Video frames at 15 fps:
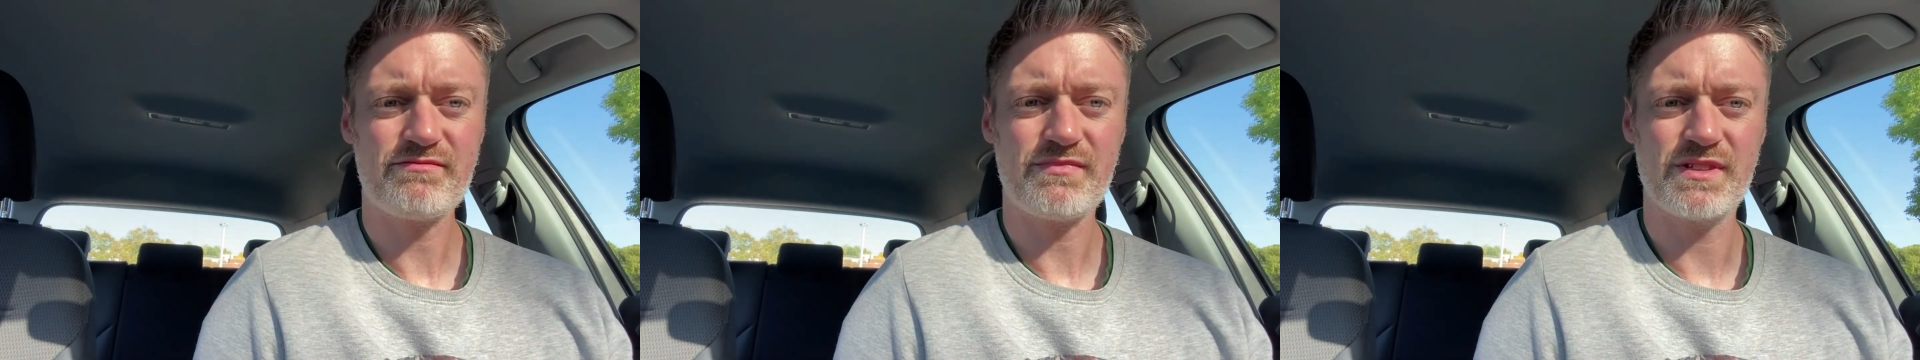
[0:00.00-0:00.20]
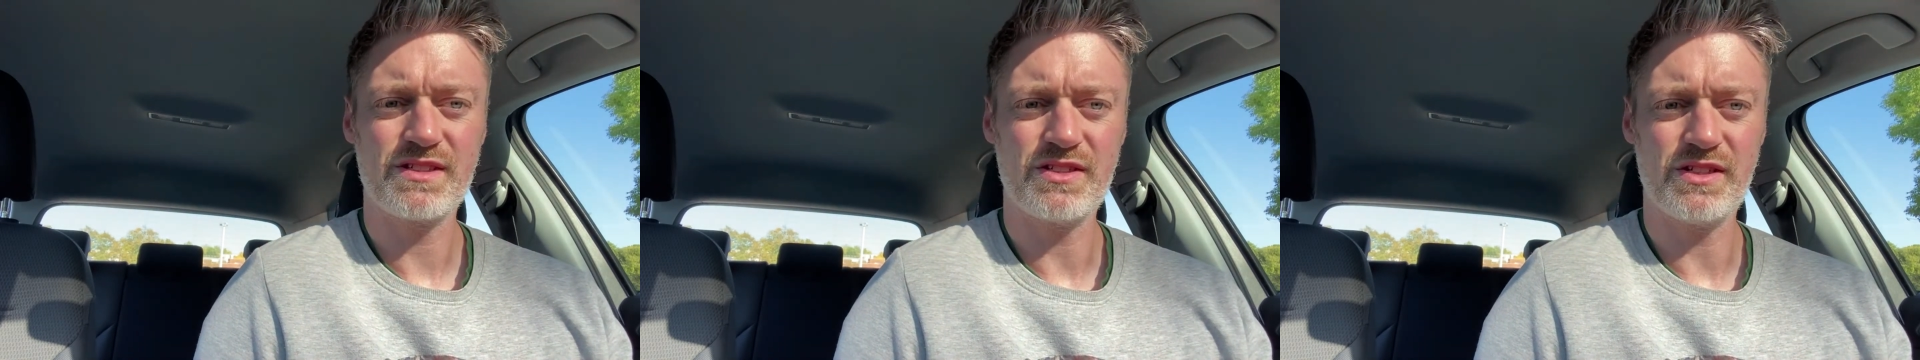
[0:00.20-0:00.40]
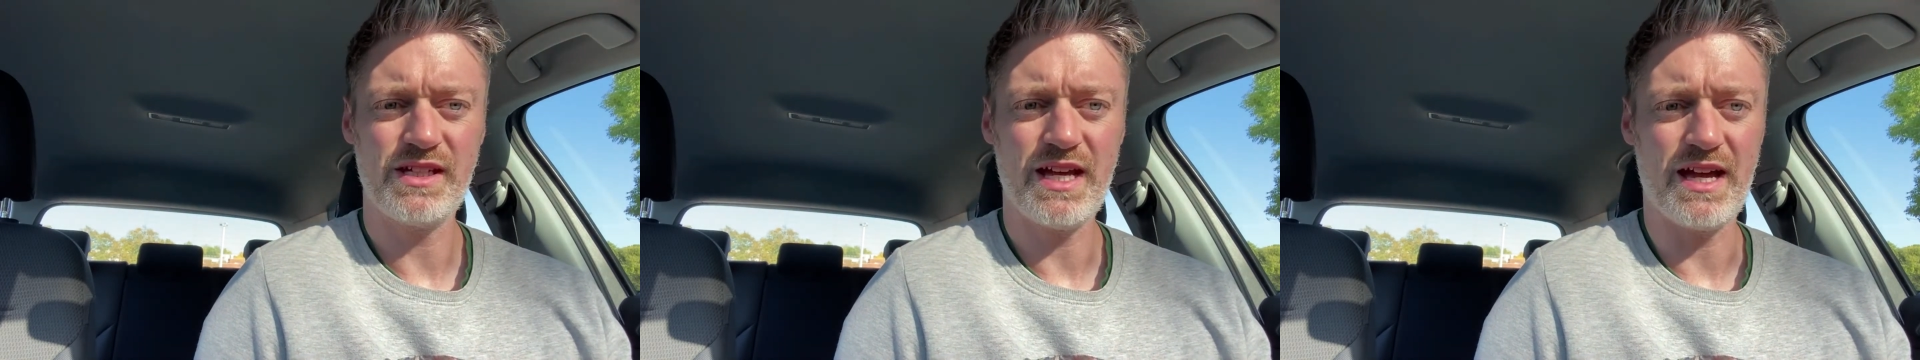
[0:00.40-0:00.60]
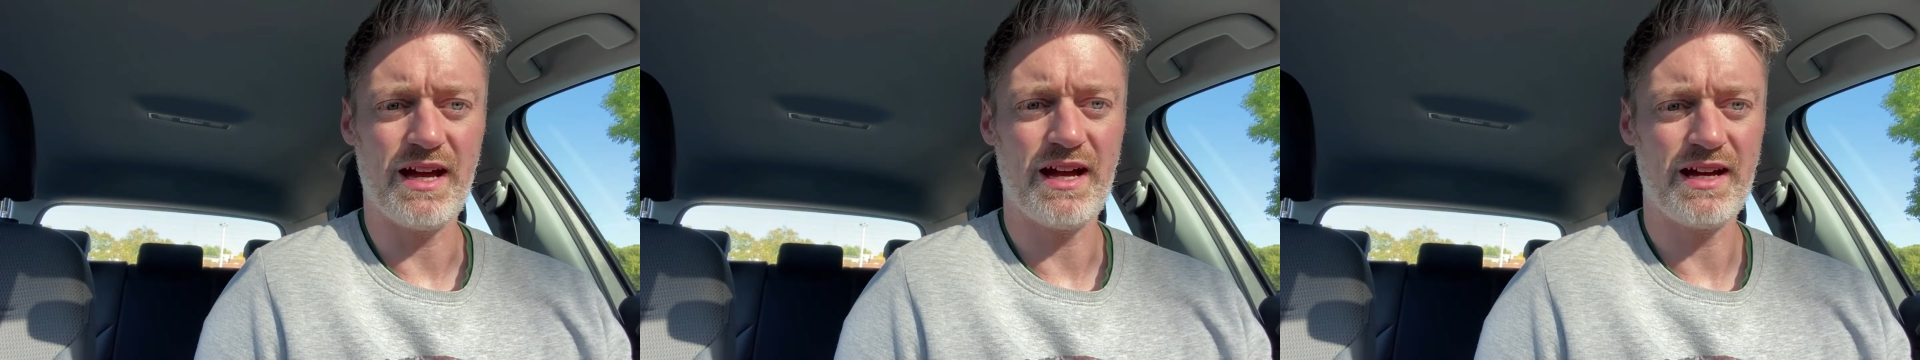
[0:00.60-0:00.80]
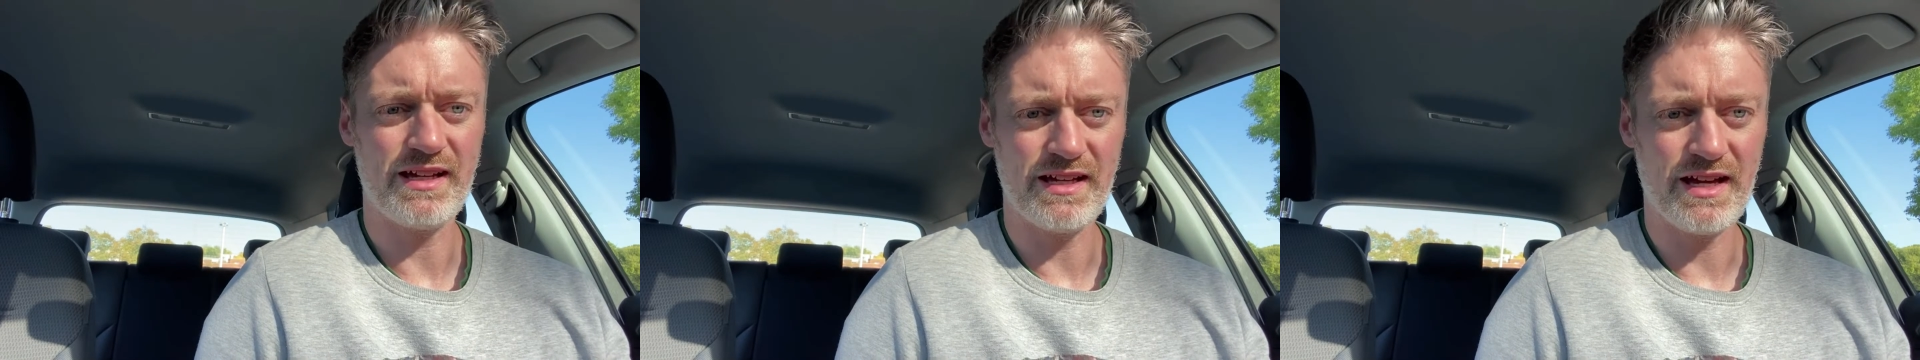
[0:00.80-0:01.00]
So yeah,
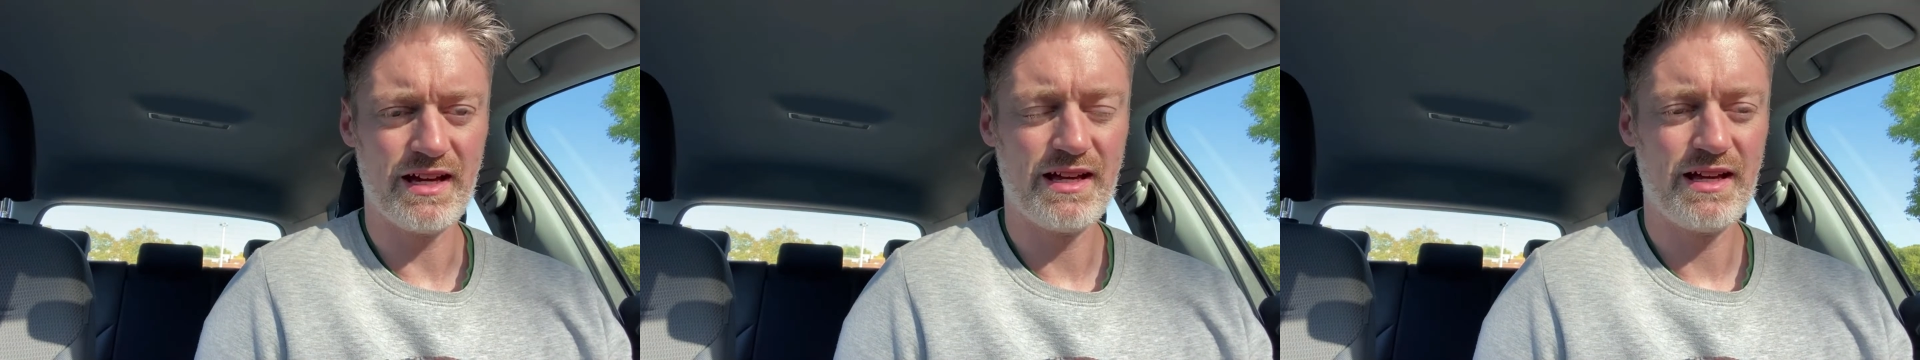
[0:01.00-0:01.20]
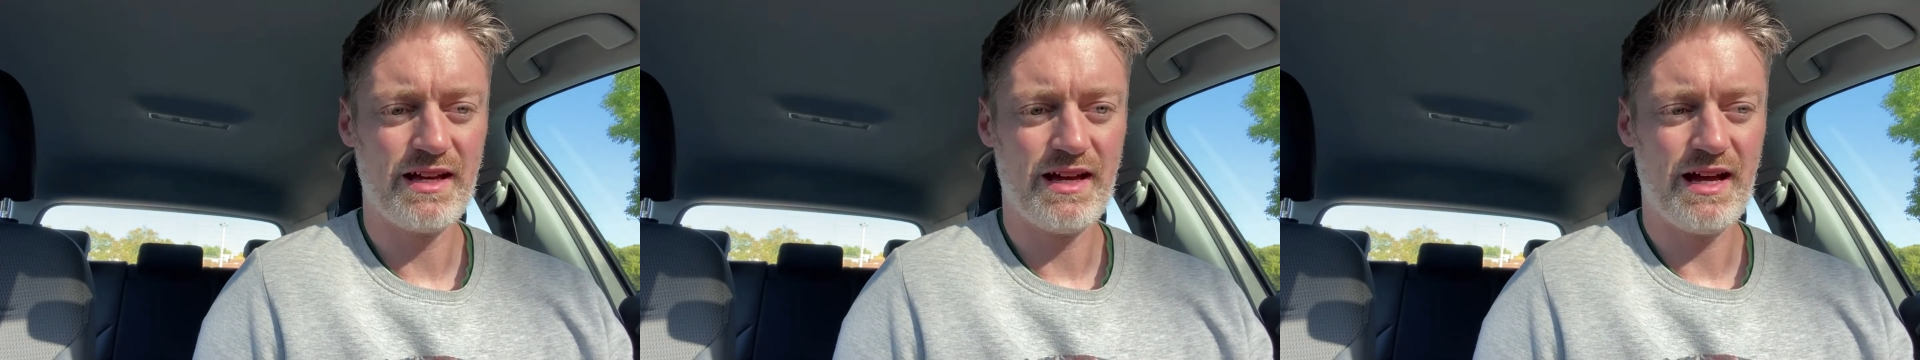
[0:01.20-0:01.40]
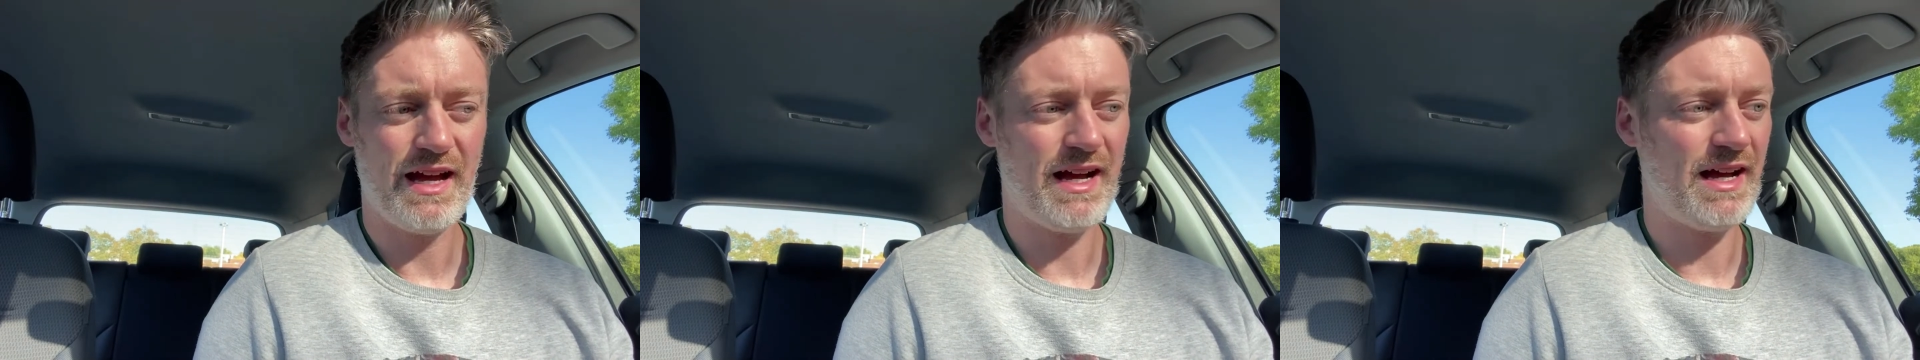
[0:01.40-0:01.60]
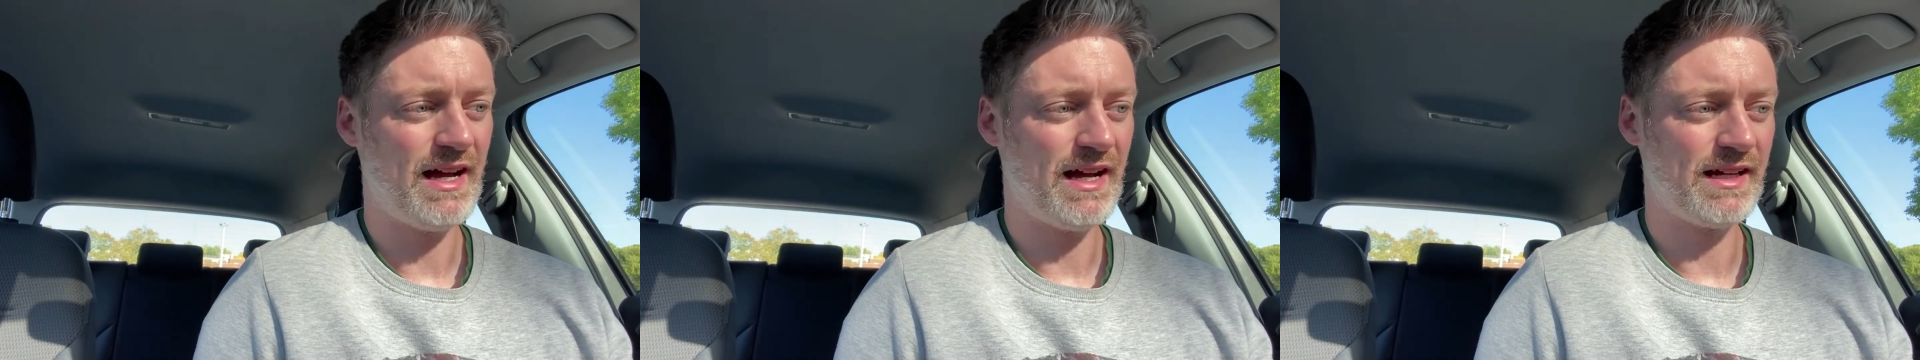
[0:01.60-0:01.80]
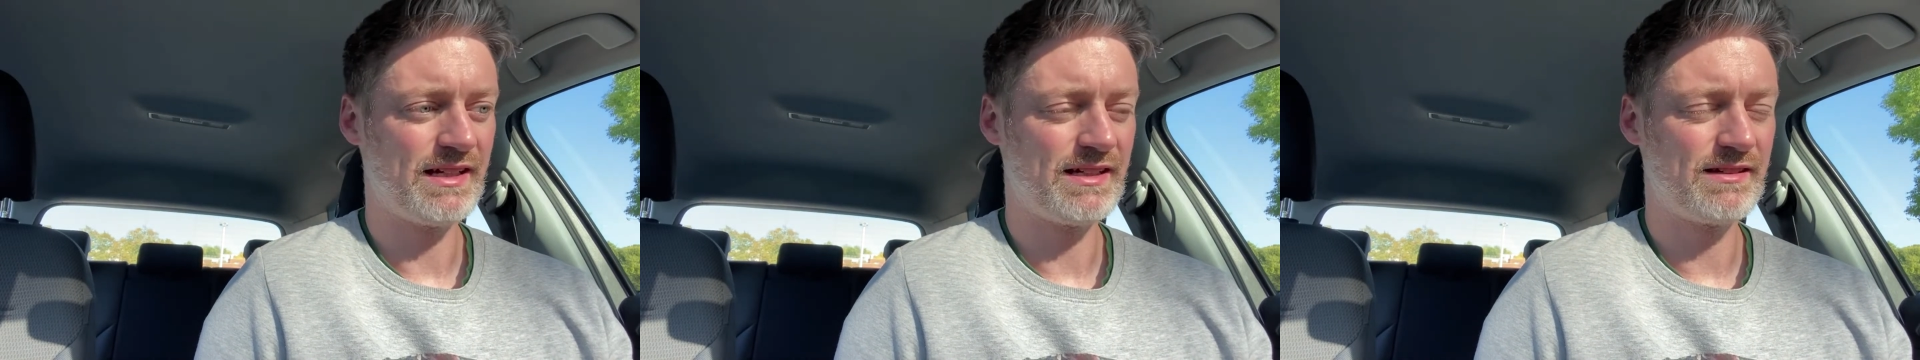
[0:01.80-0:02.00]
I
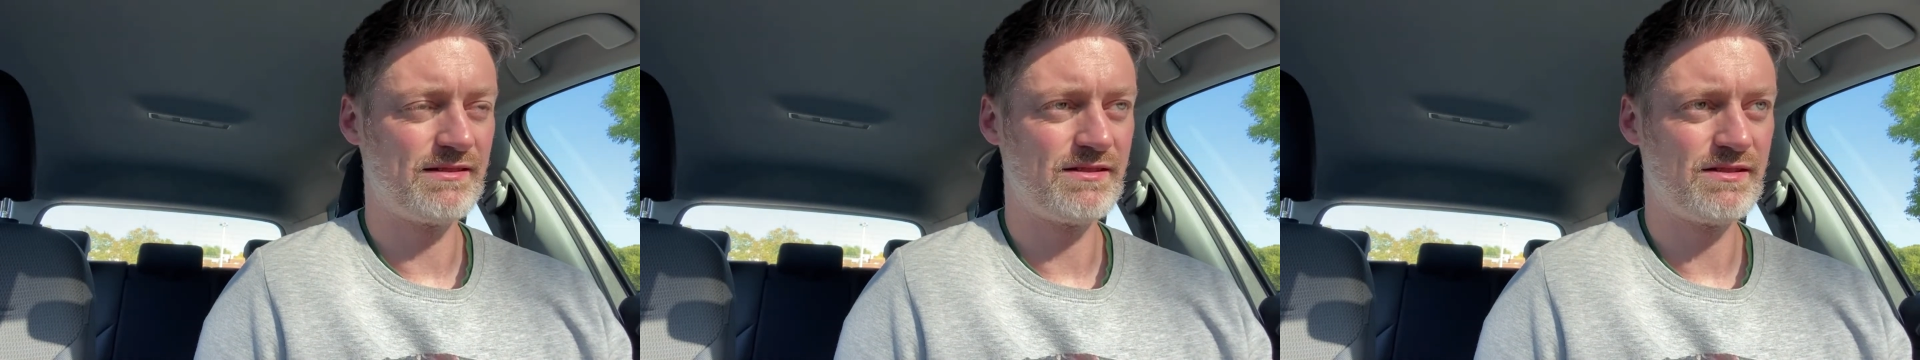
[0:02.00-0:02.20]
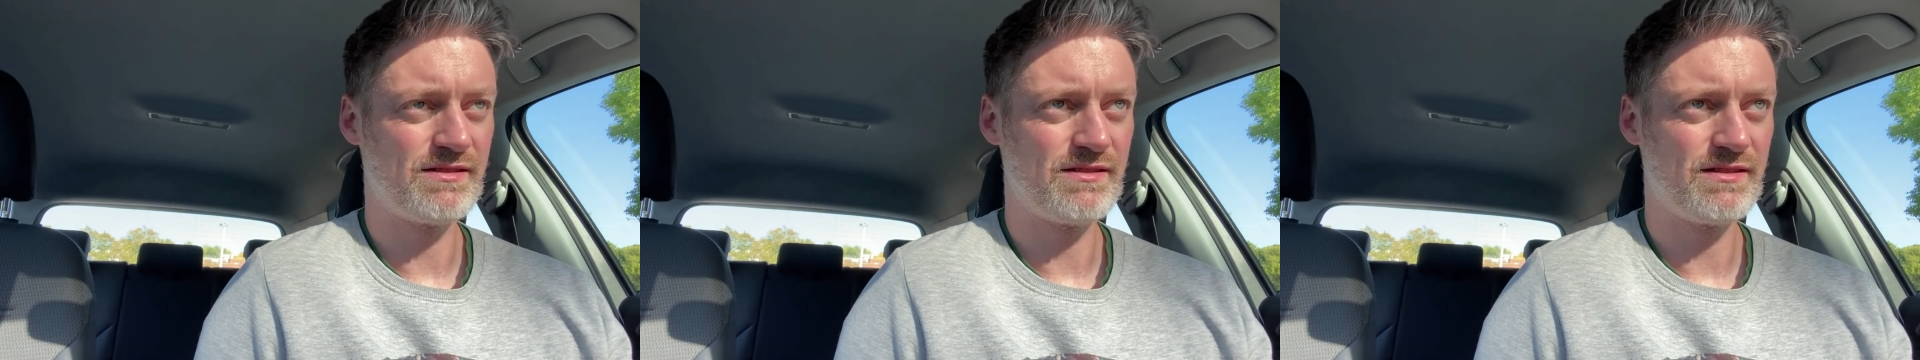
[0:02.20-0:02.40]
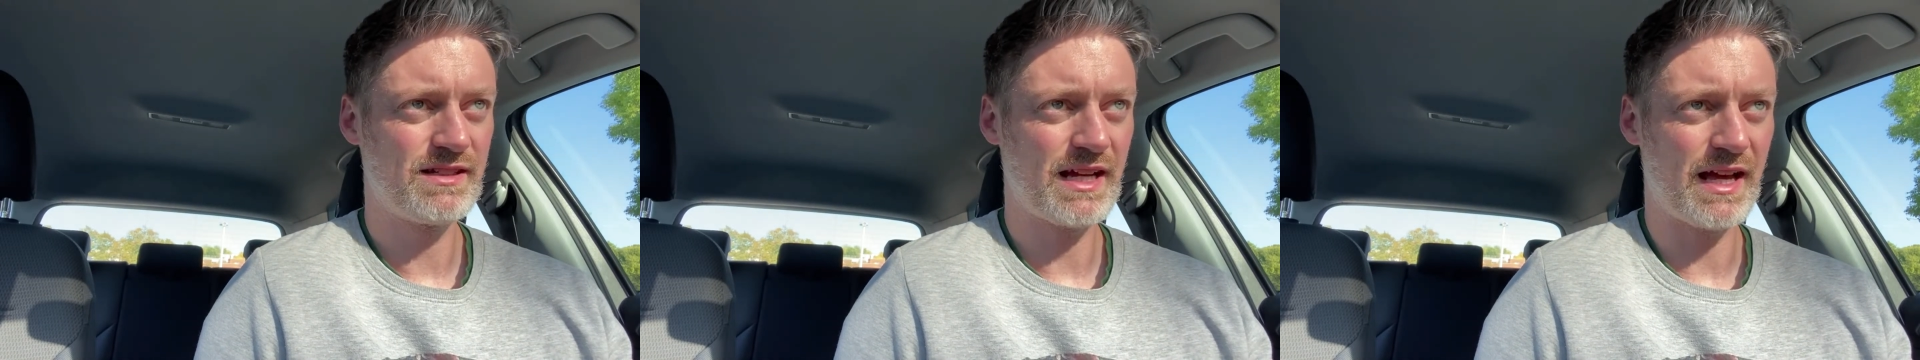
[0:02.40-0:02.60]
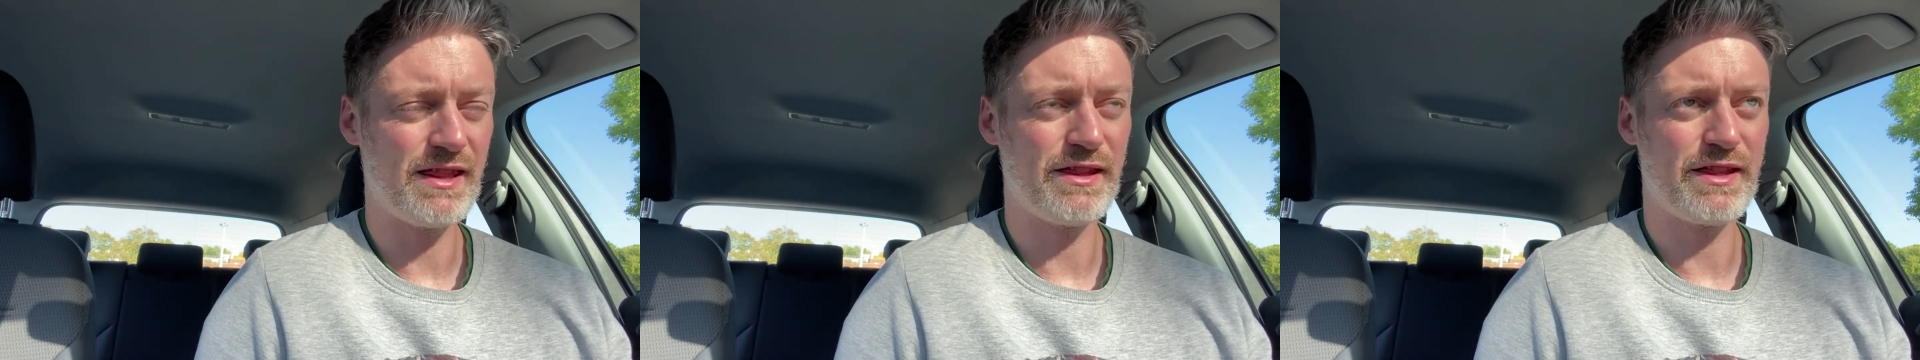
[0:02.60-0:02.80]
can